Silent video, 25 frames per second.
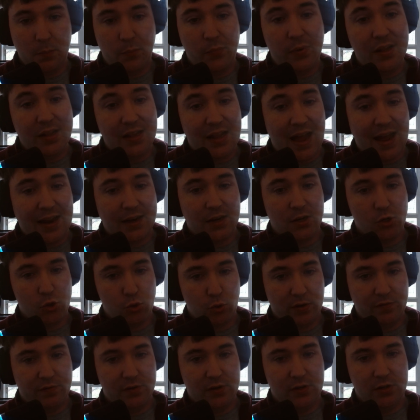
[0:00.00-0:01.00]
plot
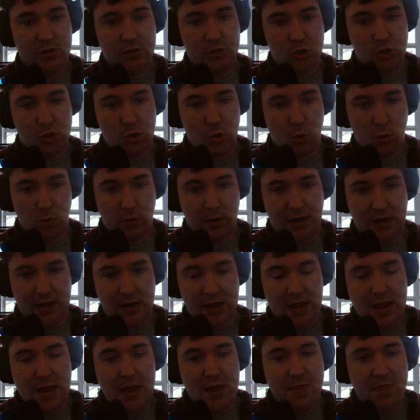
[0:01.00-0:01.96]
driven story.